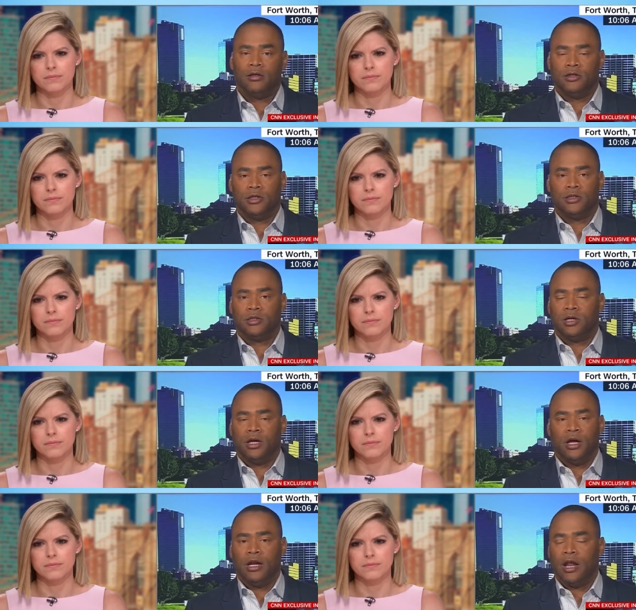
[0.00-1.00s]
Speaker 1: just
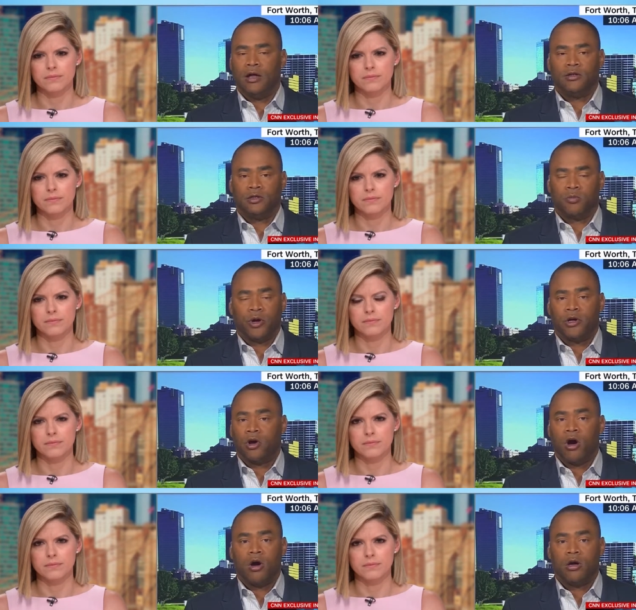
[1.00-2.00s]
and not just break
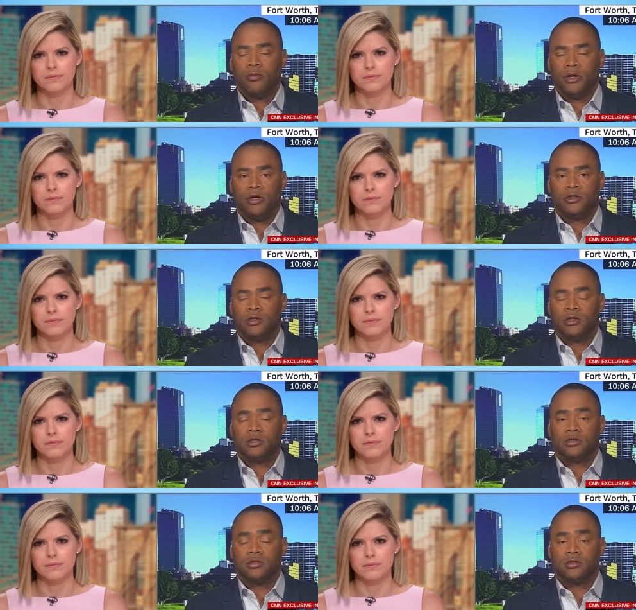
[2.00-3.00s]
your heart? I mean, it's,
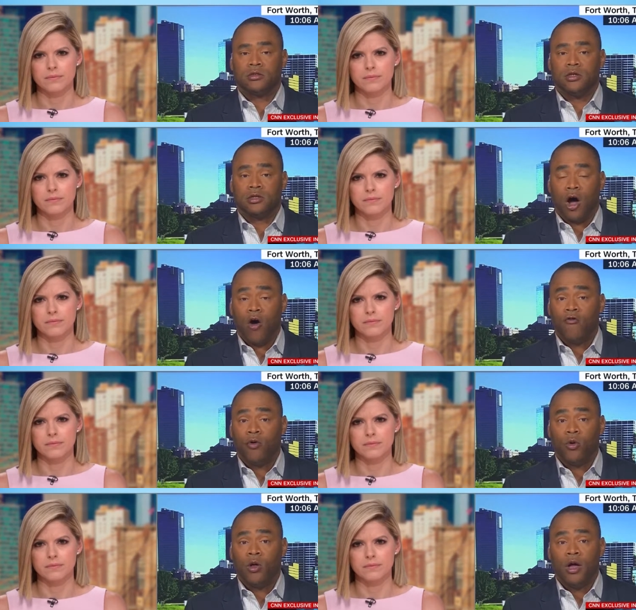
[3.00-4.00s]
it's, it's
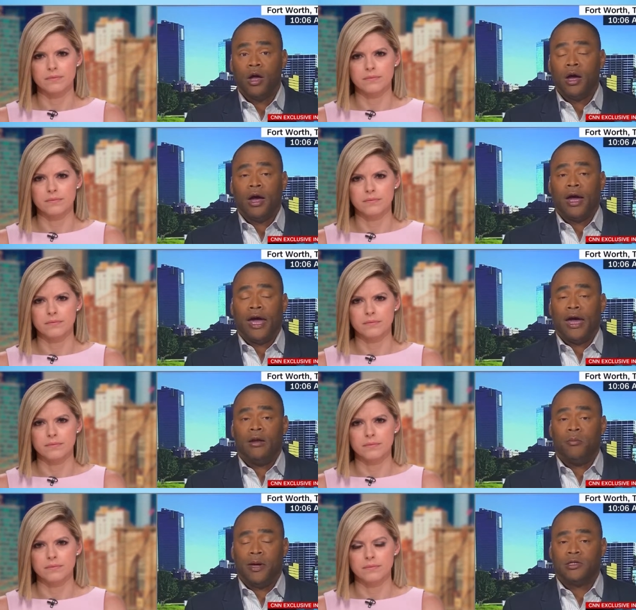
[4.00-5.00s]
awful.
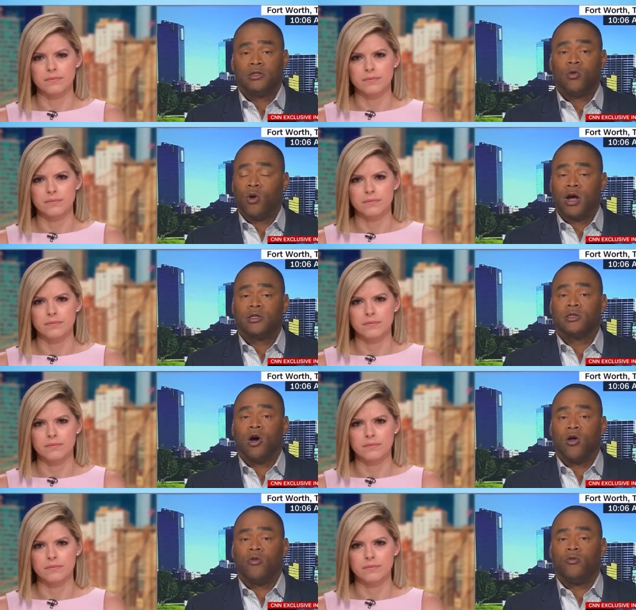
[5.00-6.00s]
And based on what I
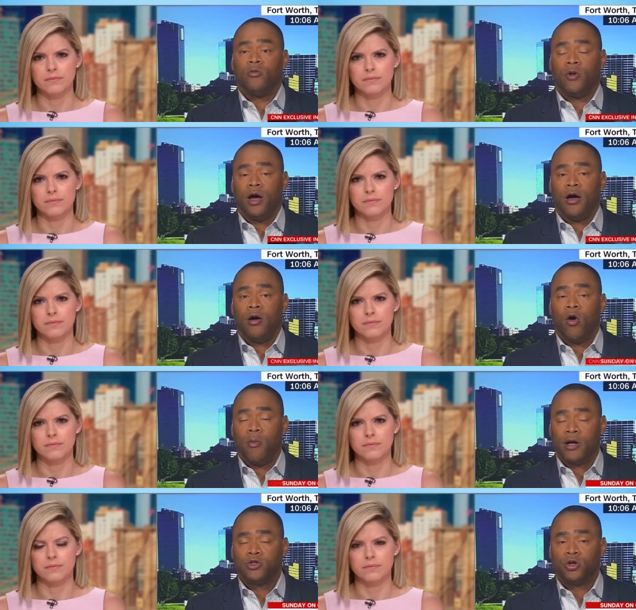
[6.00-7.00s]
saw uh, on
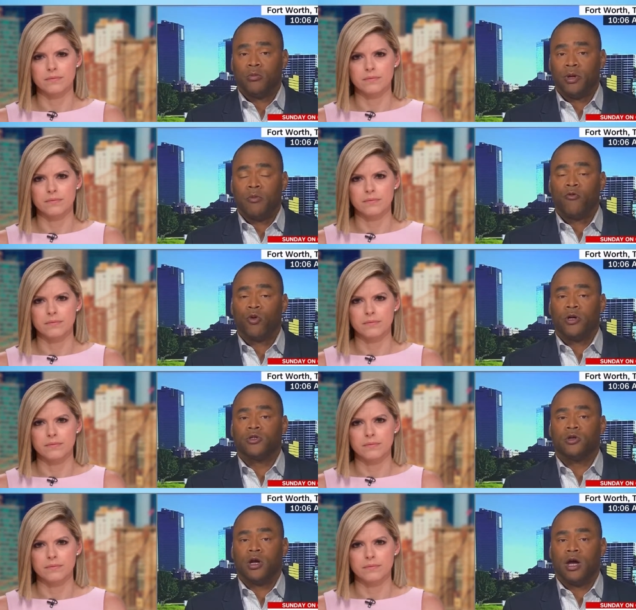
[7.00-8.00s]
my trip day before
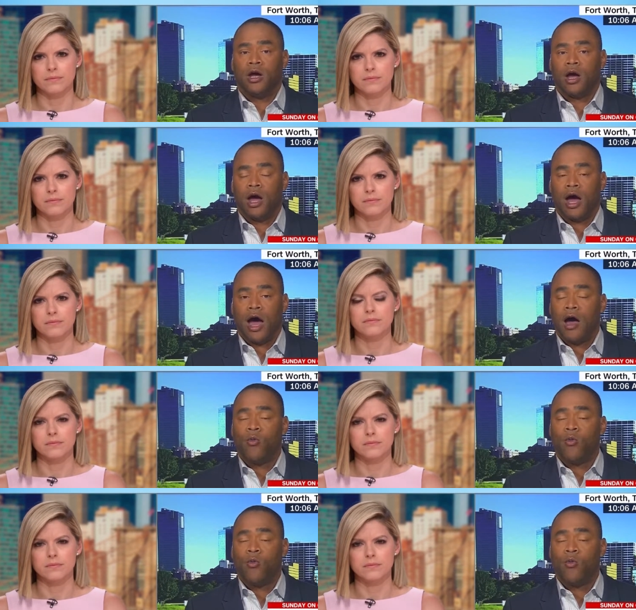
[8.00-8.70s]
yesterday, I